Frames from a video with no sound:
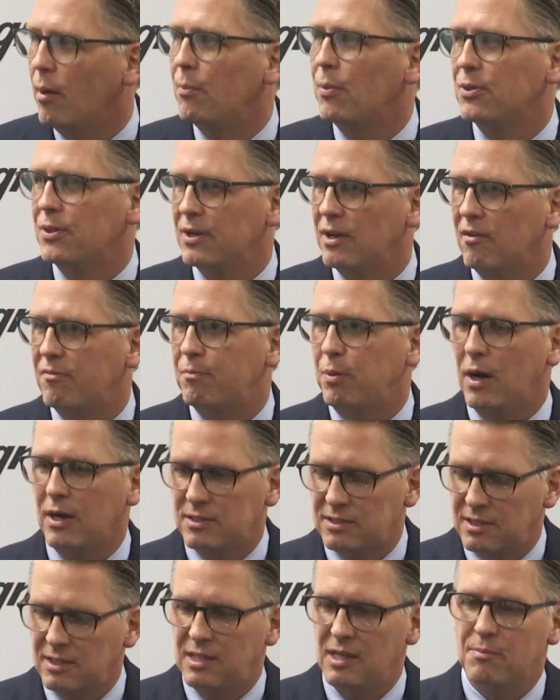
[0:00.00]
up with enough
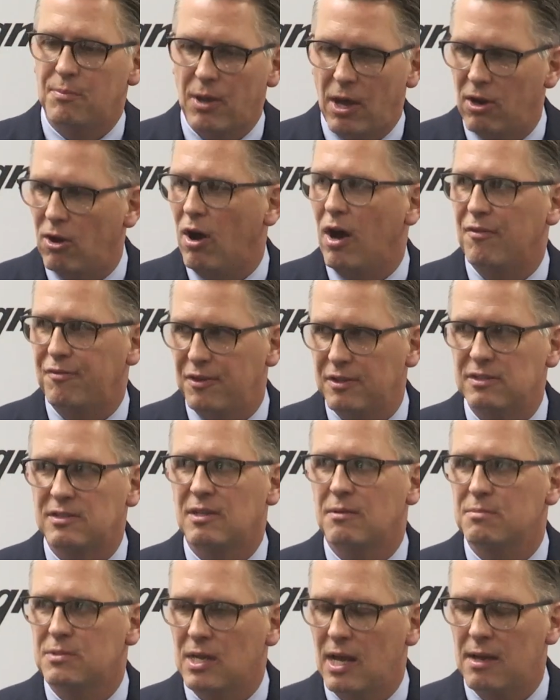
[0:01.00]
pucks to keep you on offense
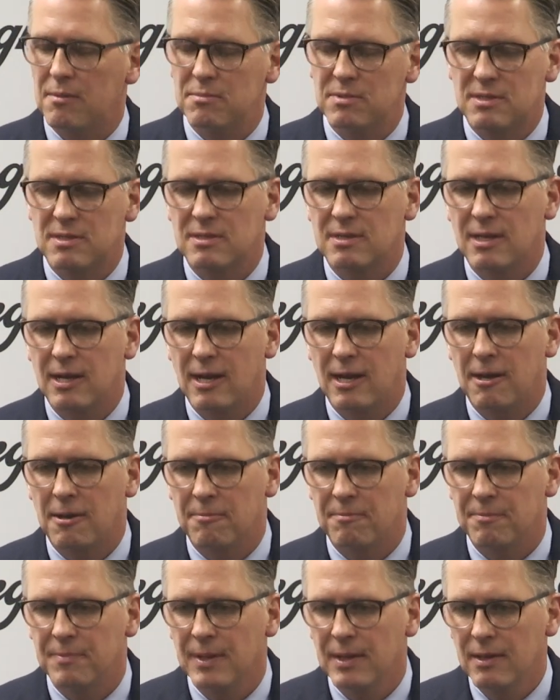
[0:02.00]
sometimes.
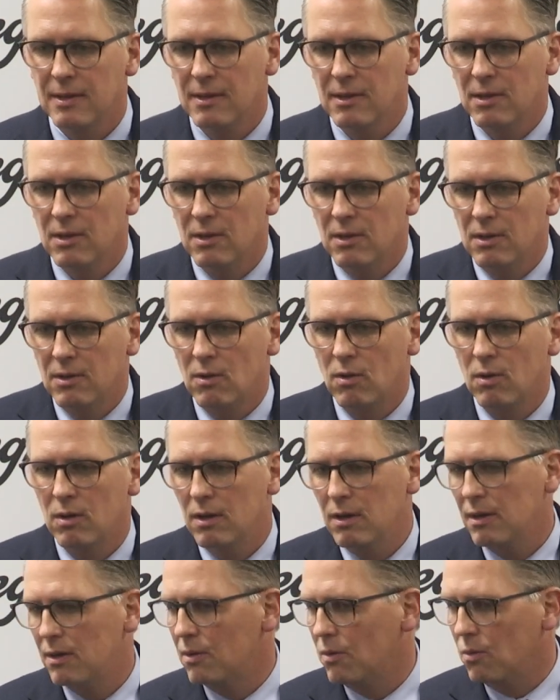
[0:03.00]
Um,
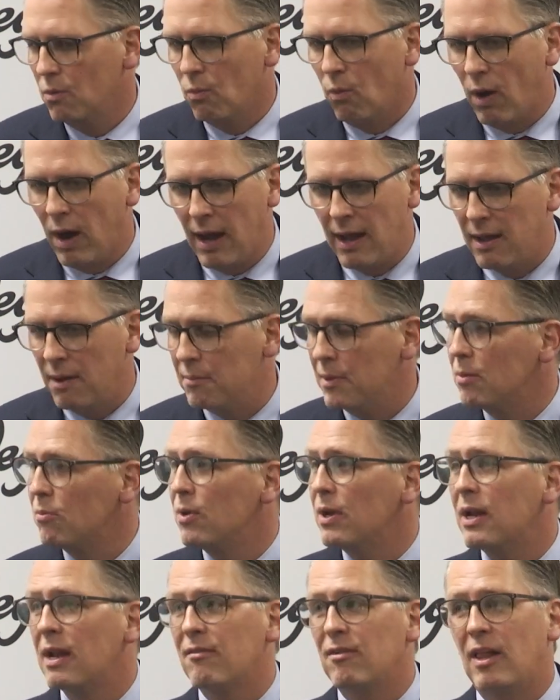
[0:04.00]
why? I mean,
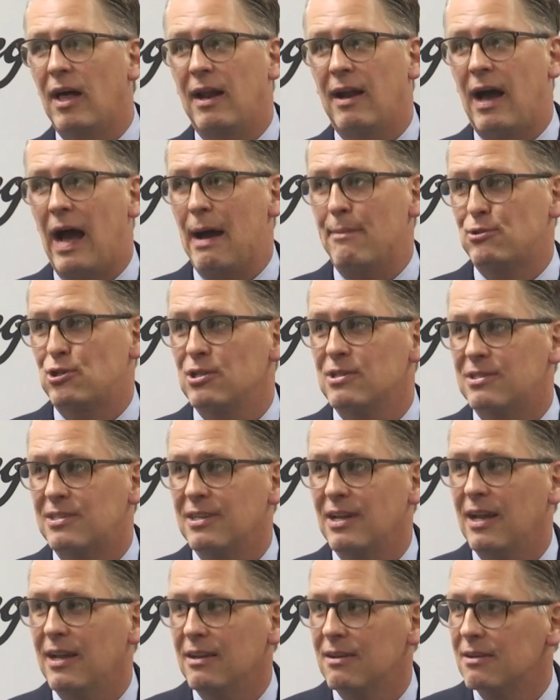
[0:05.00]
we didn't have a lot of options
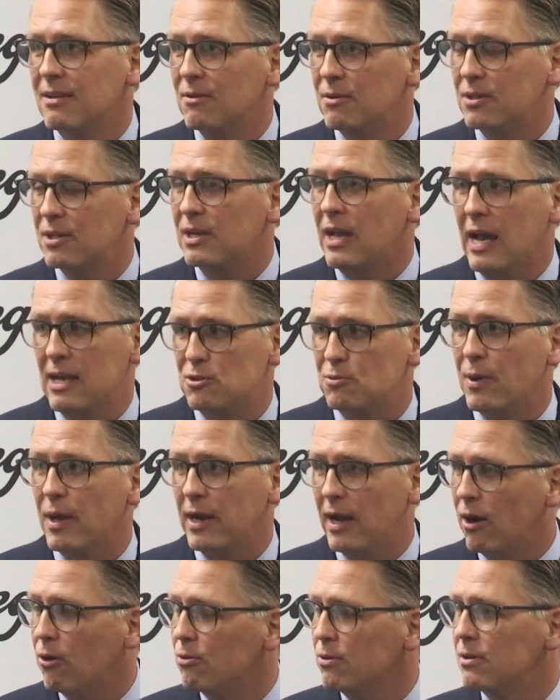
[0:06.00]
today with the guys we
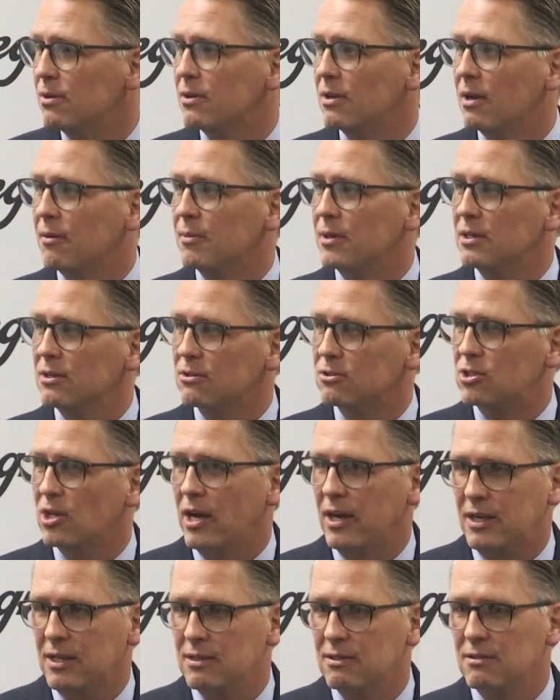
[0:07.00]
had out. I mean, you're
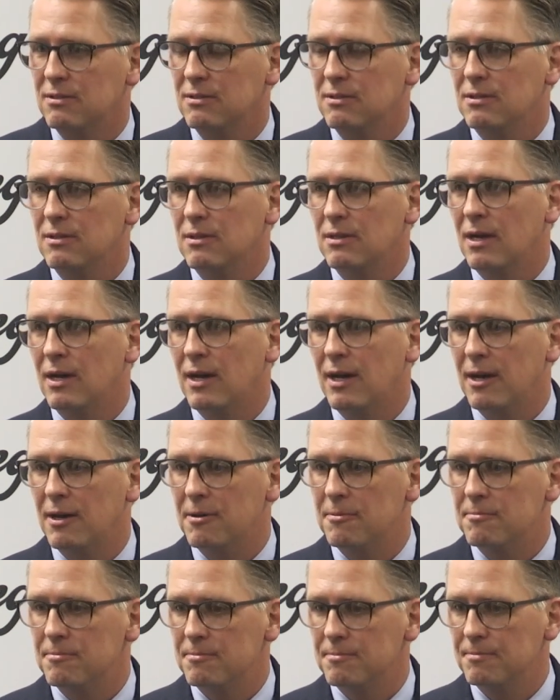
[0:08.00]
talking,
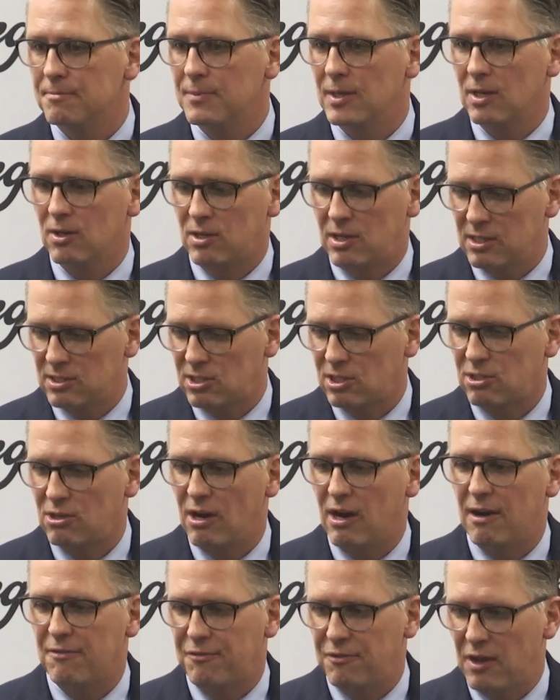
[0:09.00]
um, you know,
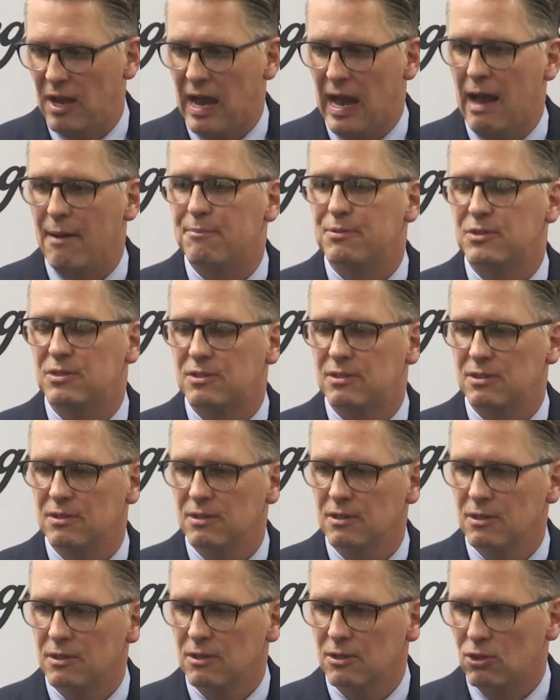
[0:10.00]
Kisakov, Yapst,
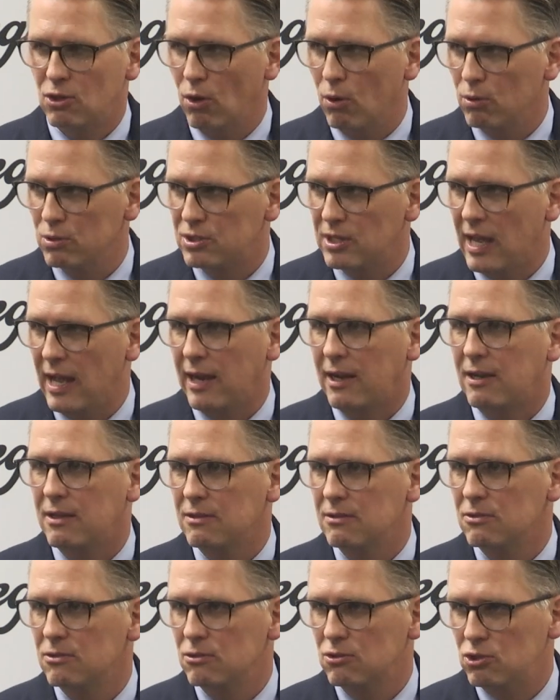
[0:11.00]
Kozak,
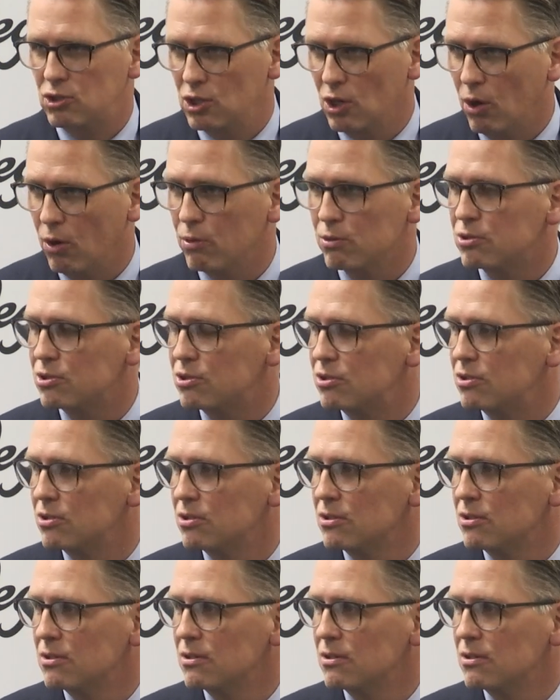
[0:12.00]
Jost,